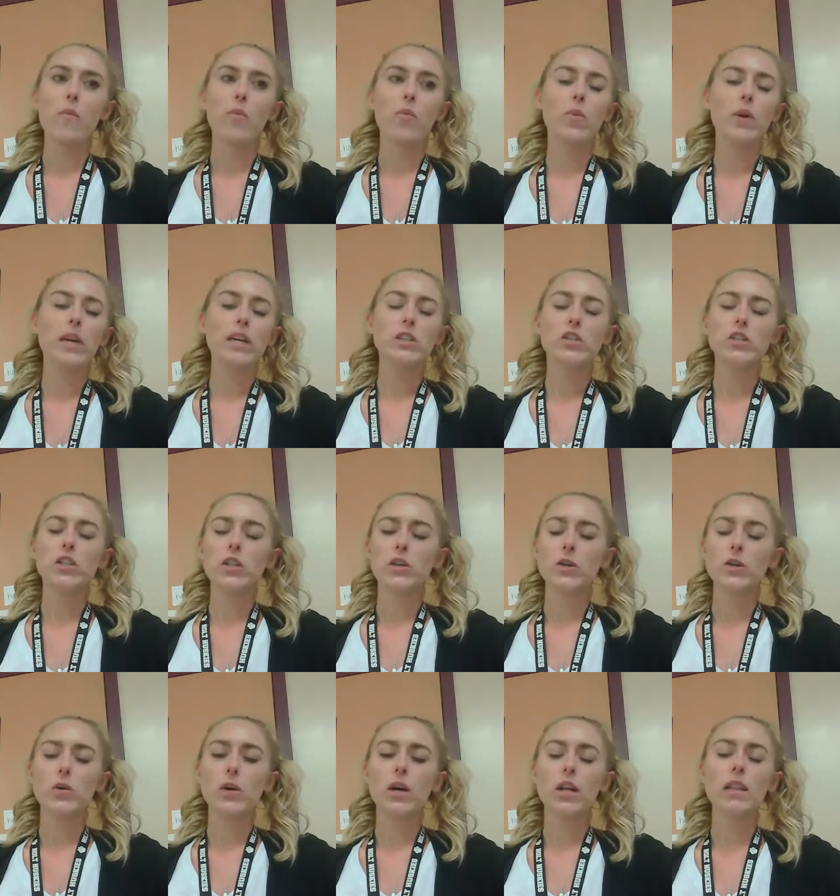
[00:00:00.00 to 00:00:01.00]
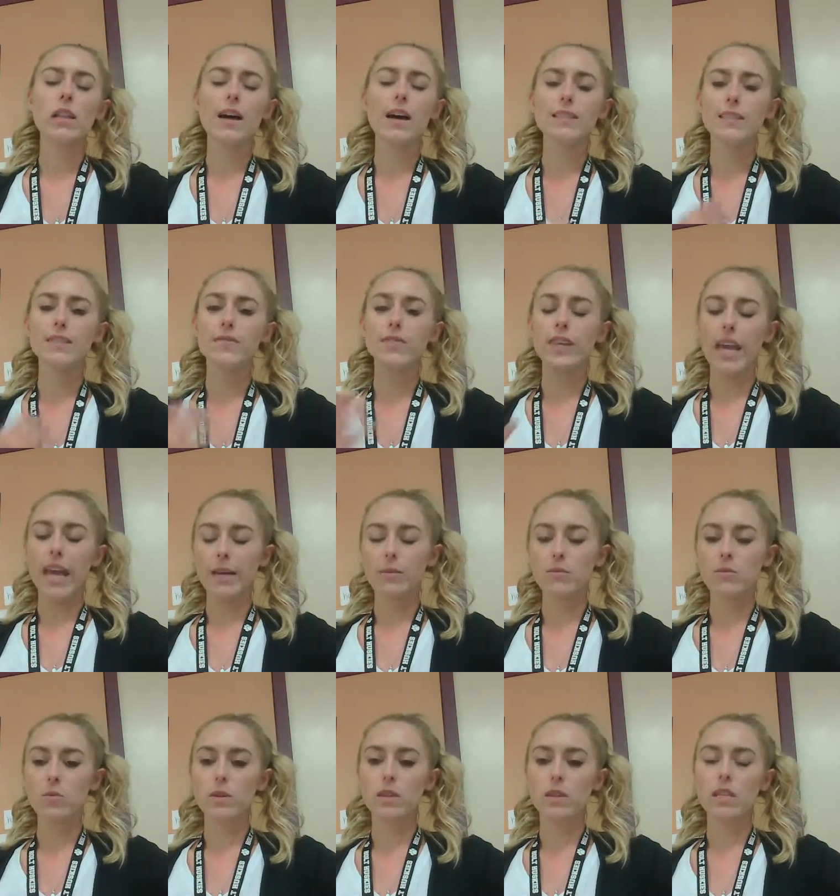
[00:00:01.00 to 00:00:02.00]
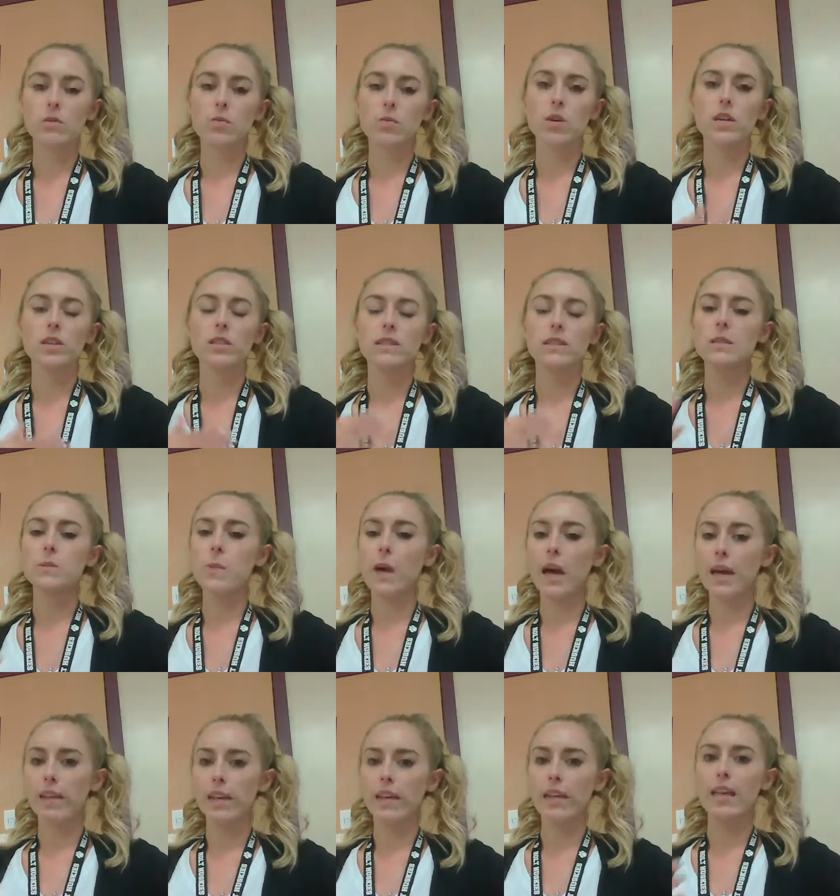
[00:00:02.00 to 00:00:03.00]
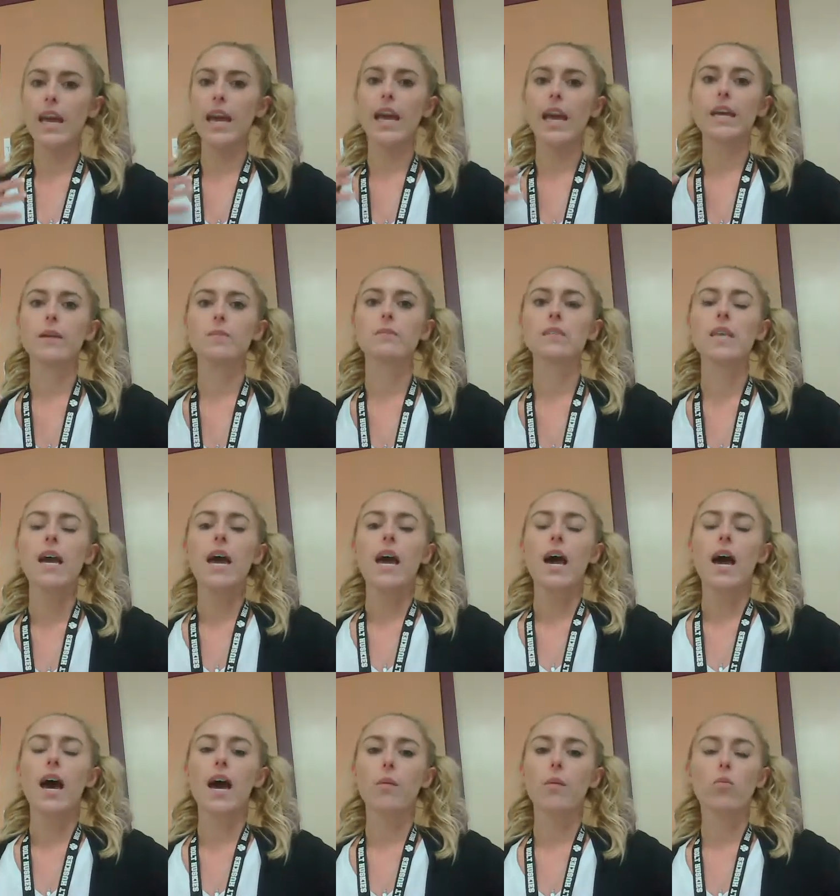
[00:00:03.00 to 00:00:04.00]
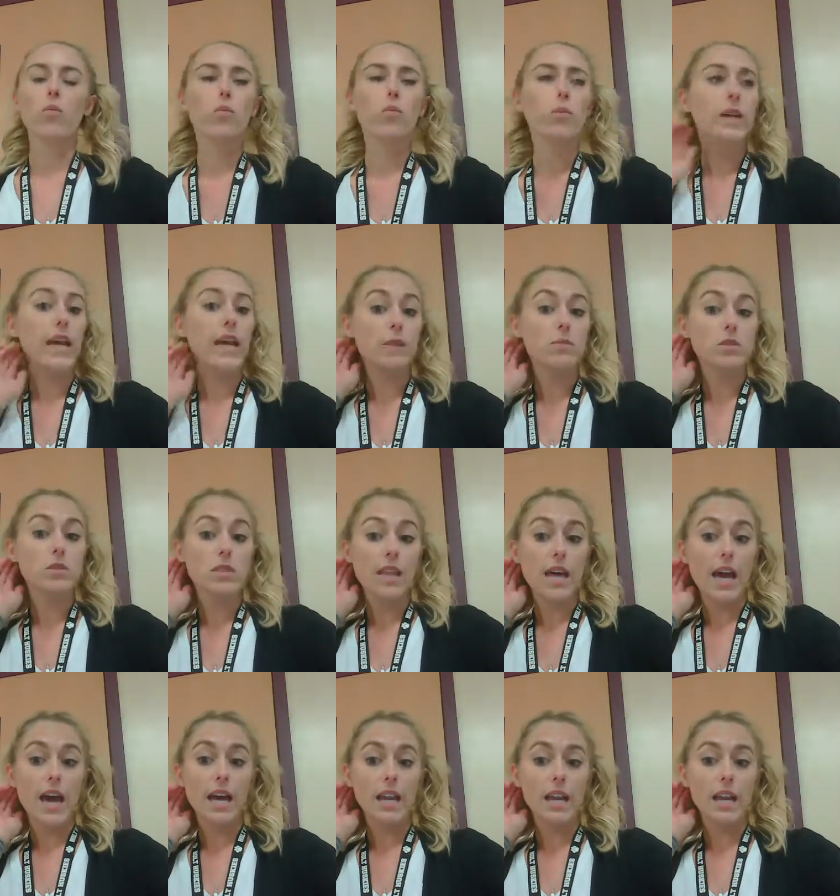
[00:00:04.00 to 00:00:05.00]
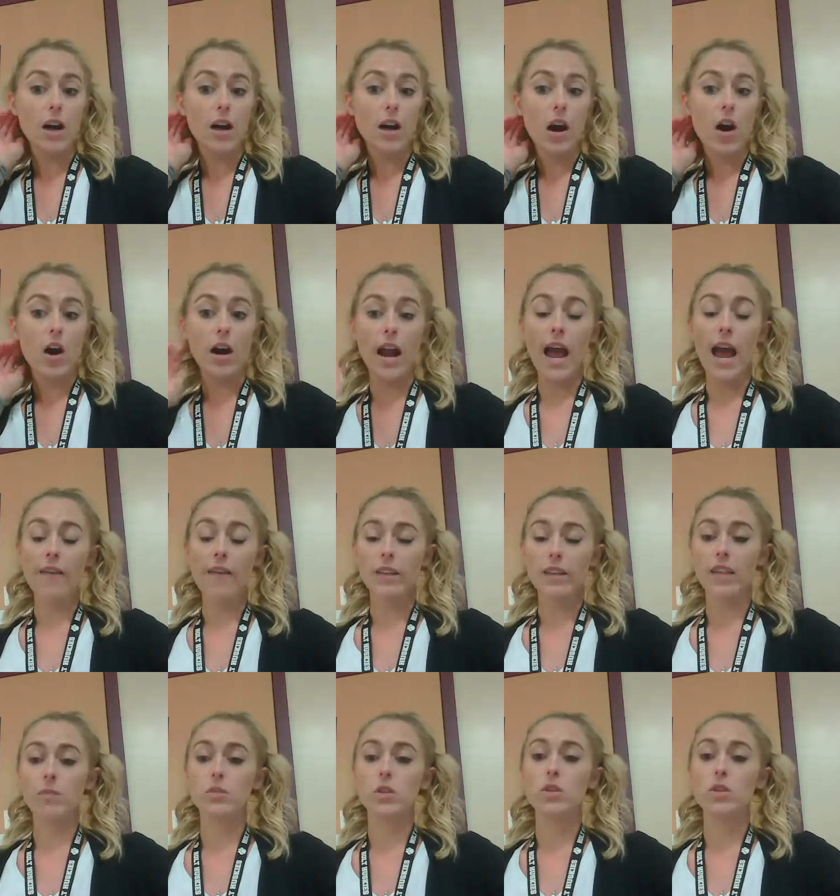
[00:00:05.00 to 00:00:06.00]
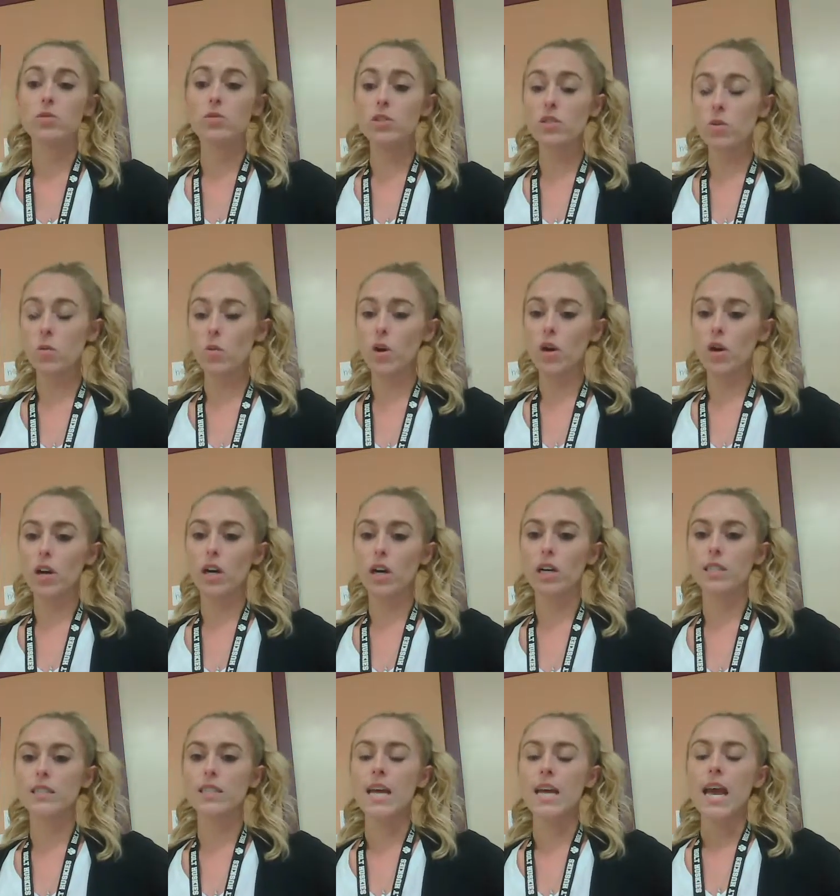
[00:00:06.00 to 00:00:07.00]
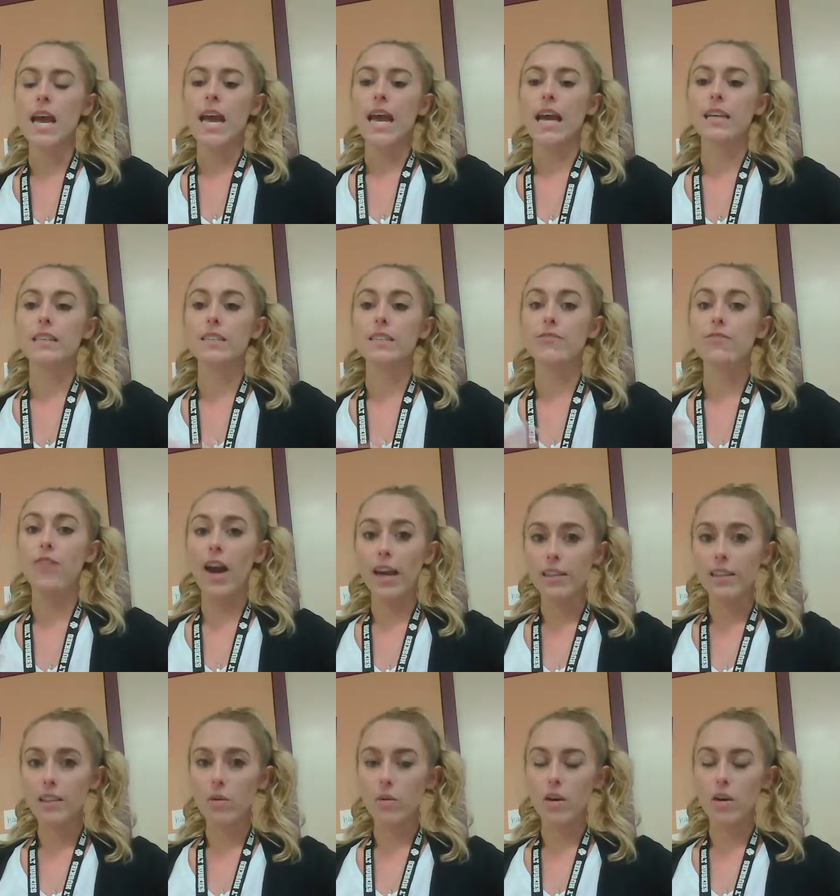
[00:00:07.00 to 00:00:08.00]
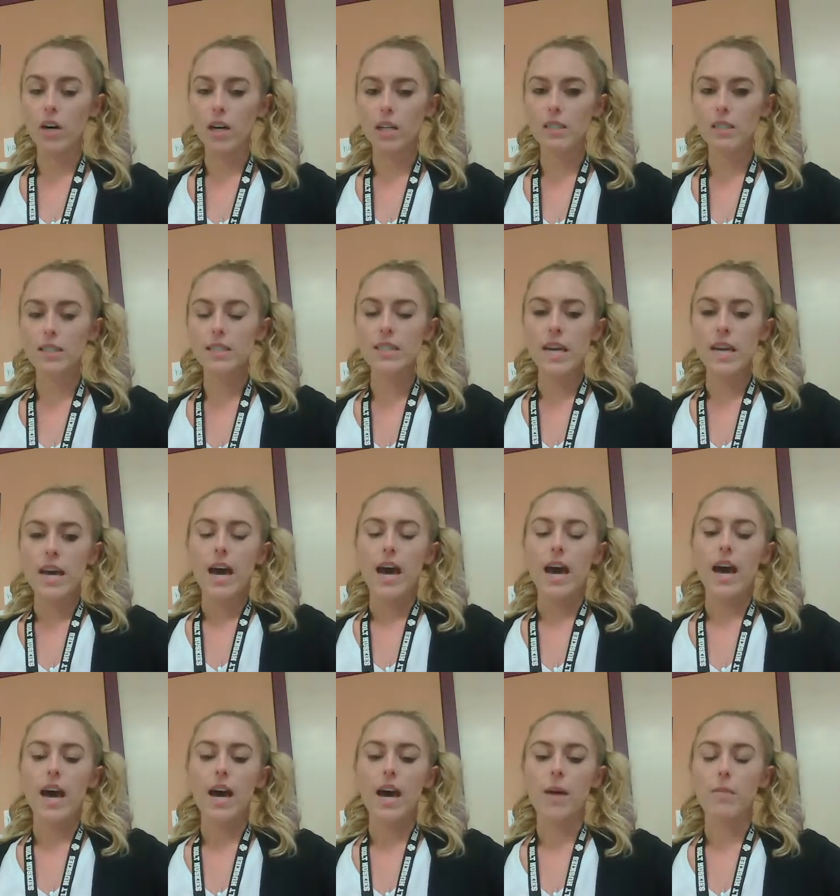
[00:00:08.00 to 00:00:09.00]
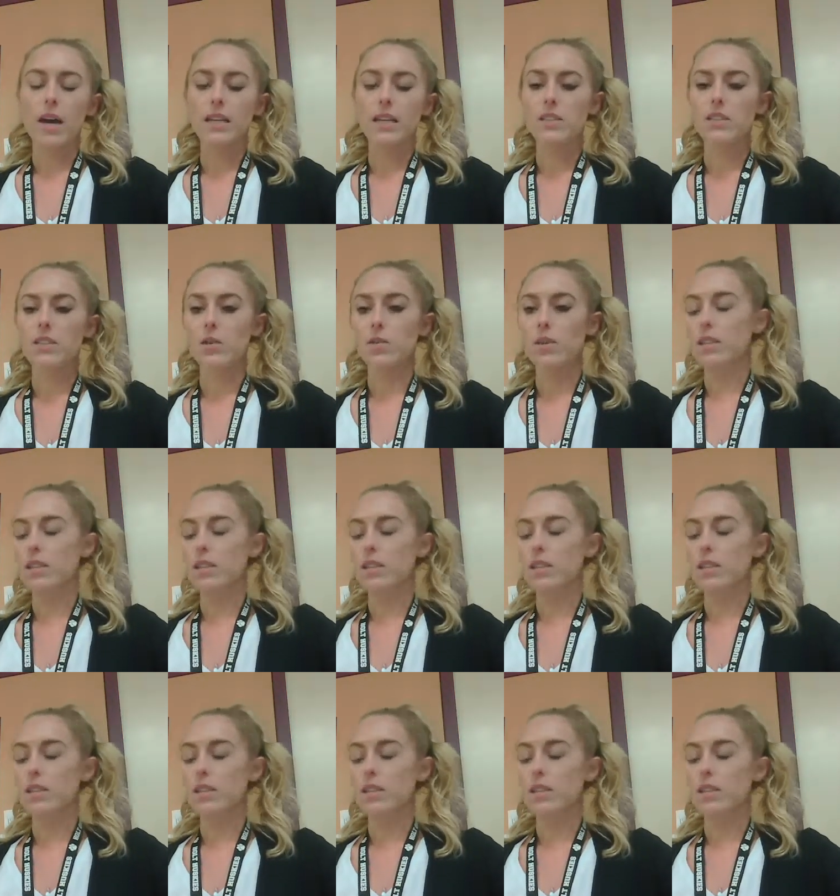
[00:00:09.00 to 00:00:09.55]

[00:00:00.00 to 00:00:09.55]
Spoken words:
We do lots of games with these words, spelling games, games that are having them use the words and define the words. And so this